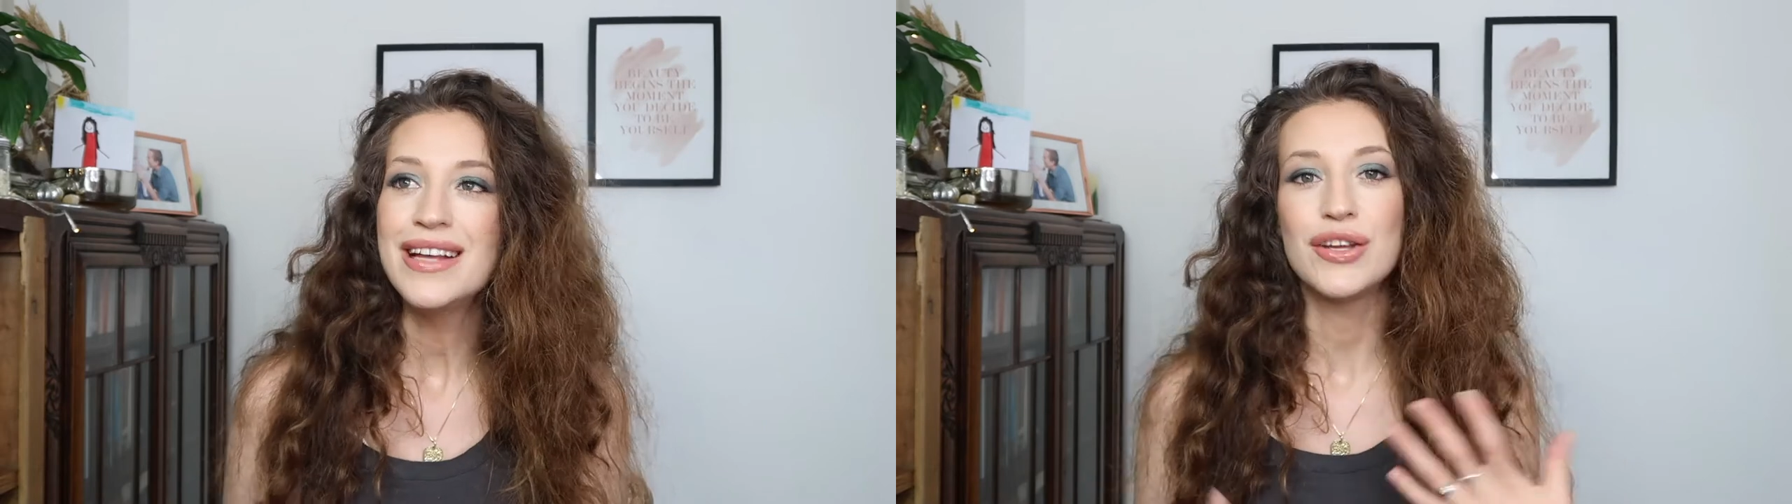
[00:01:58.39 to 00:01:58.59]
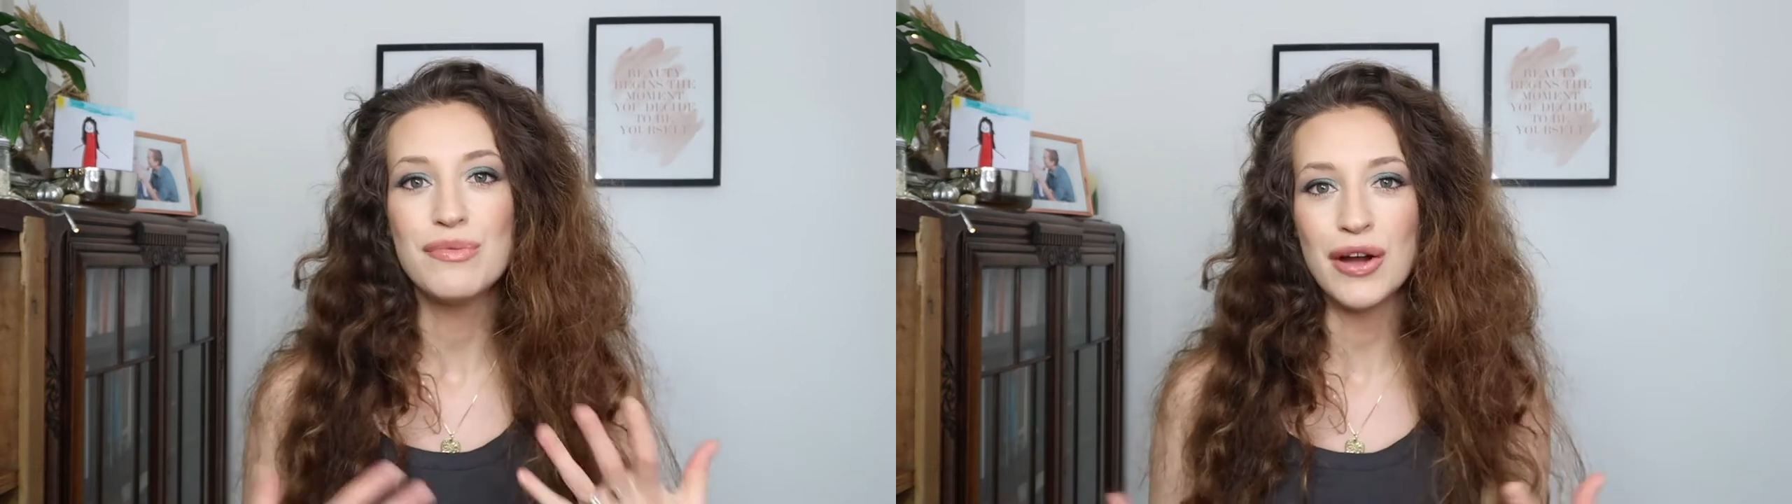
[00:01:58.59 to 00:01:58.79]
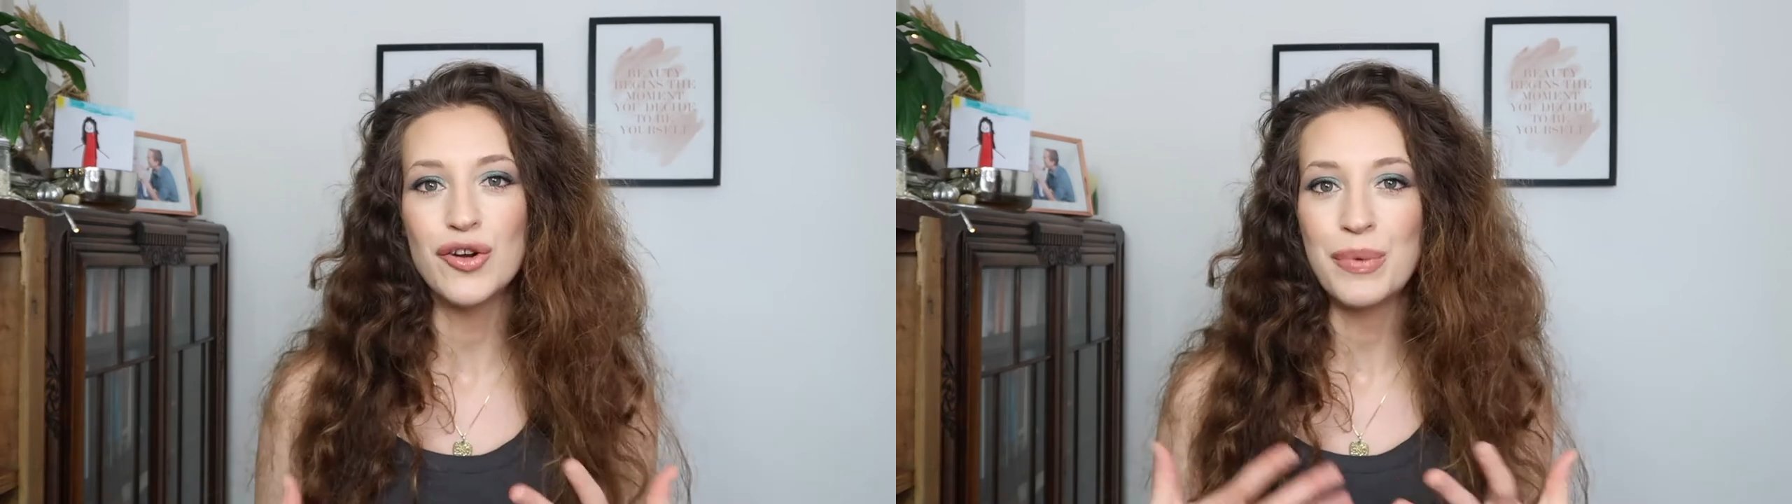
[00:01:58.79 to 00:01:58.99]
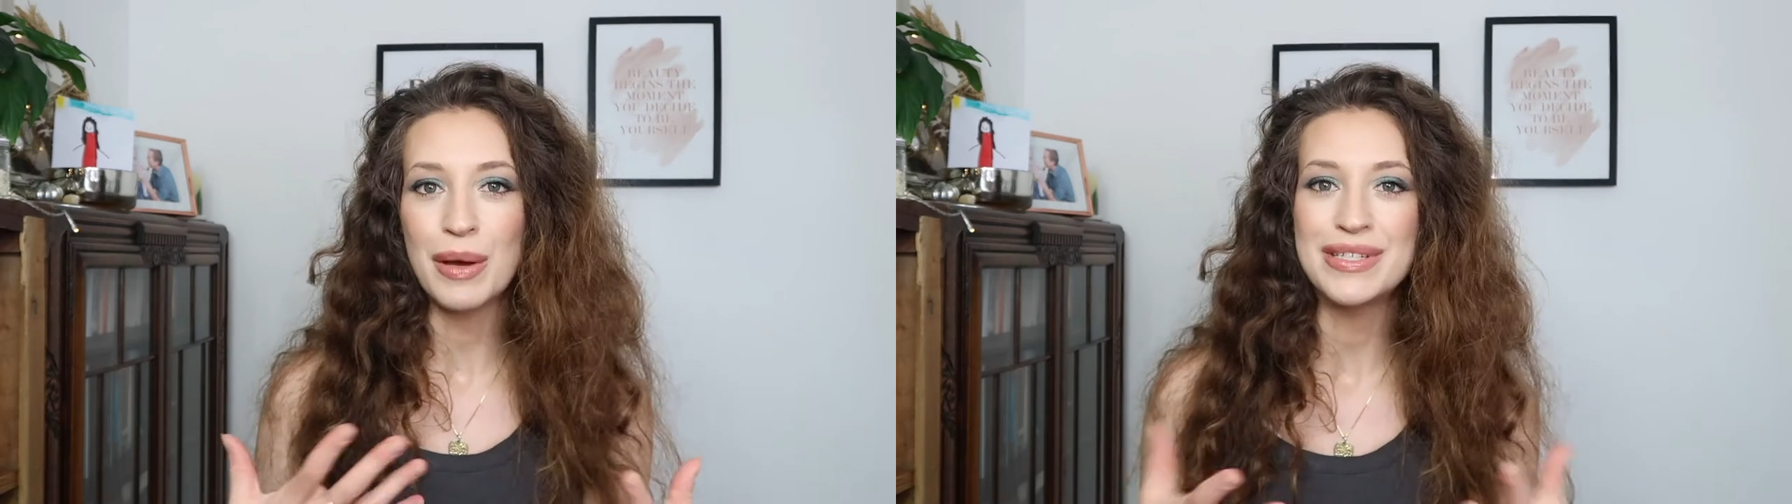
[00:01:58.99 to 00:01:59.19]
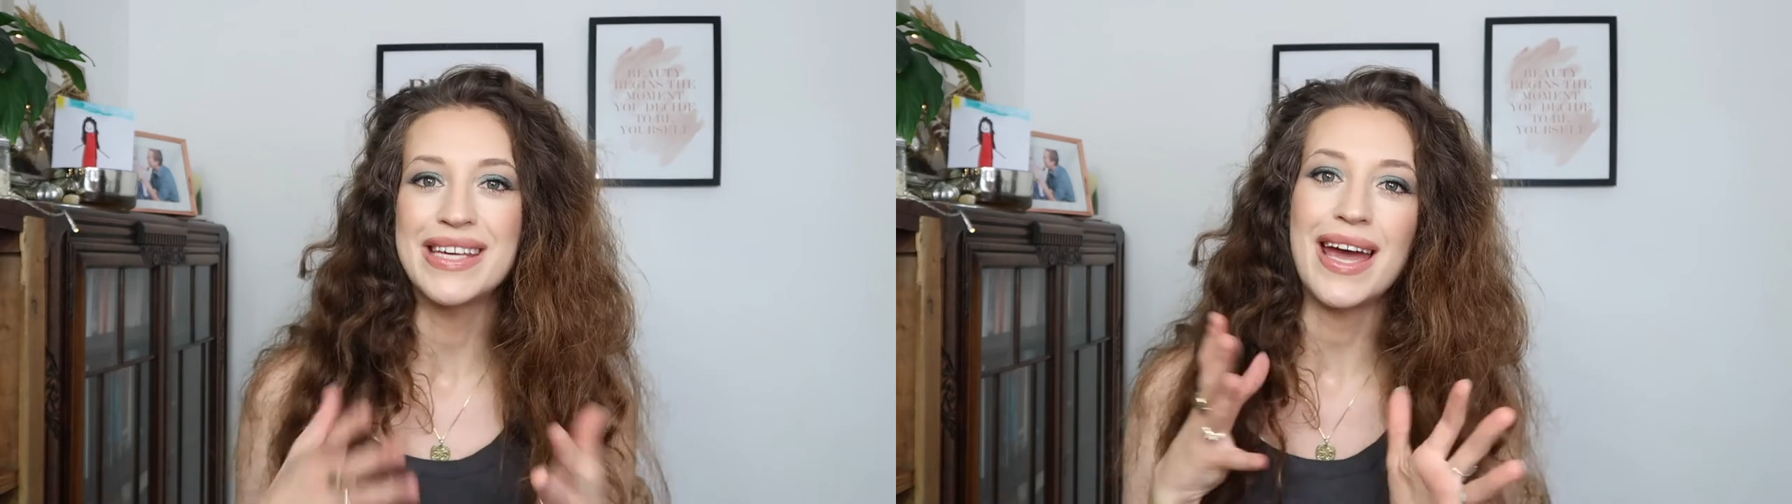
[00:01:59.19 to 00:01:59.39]
so you might not be
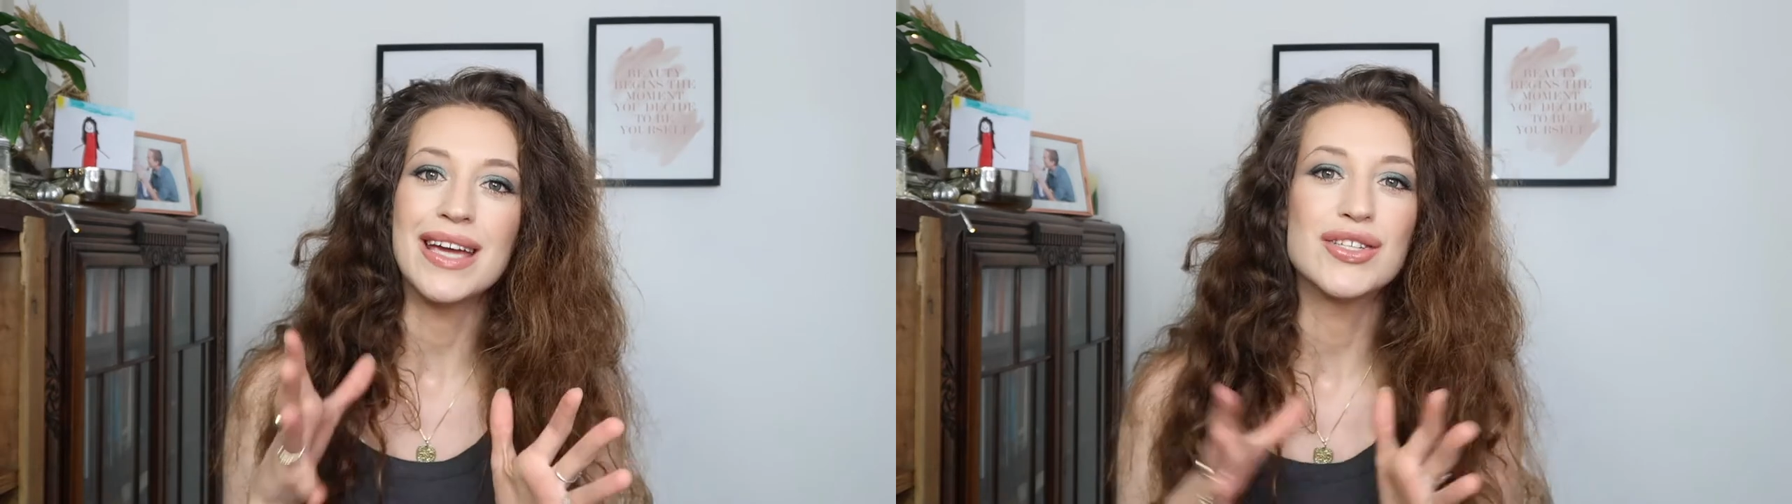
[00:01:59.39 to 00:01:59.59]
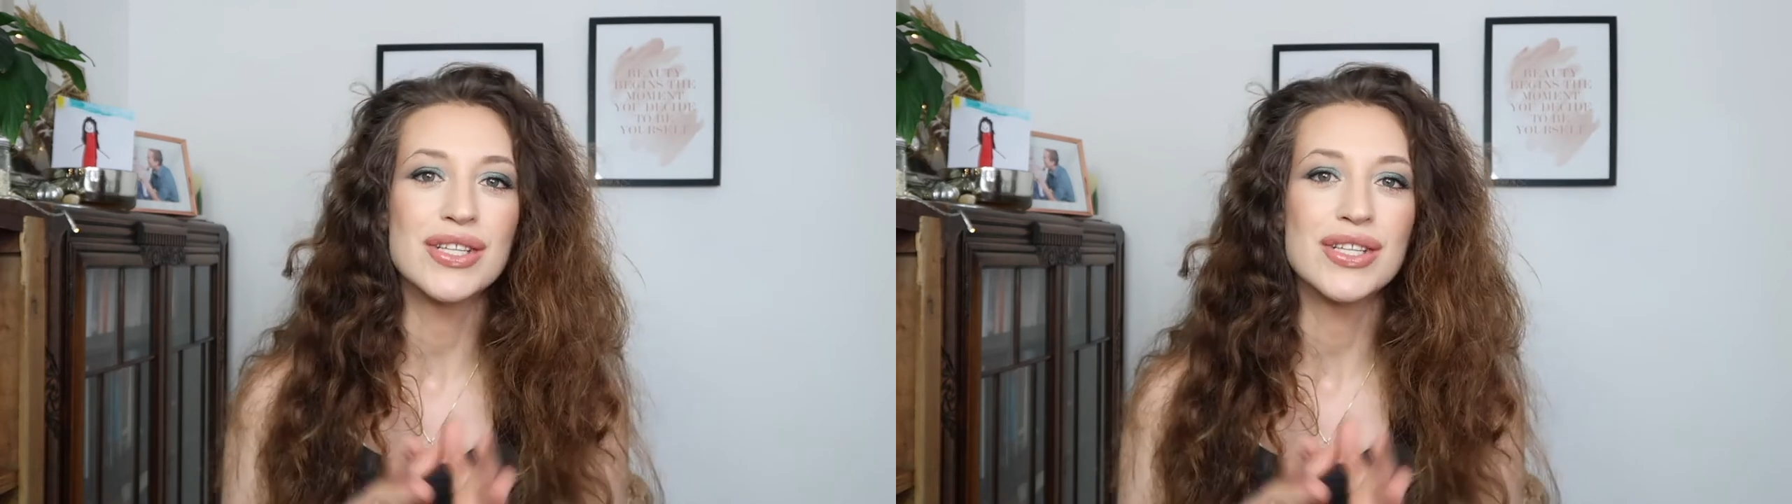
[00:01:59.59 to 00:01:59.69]
able to gauge